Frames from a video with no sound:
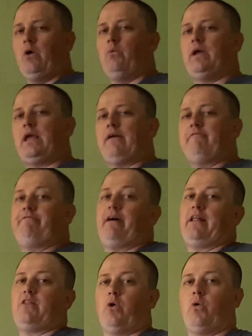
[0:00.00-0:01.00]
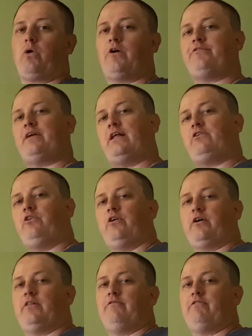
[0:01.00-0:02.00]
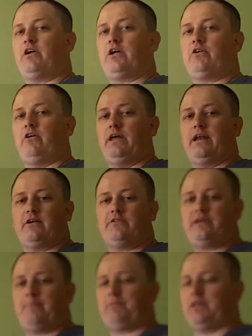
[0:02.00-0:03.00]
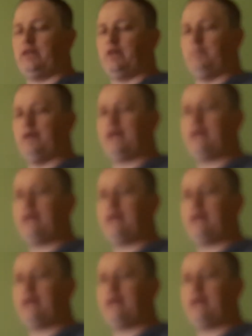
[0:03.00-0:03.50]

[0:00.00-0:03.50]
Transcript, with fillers: we can find the horizontal or the vertical intercept a little bit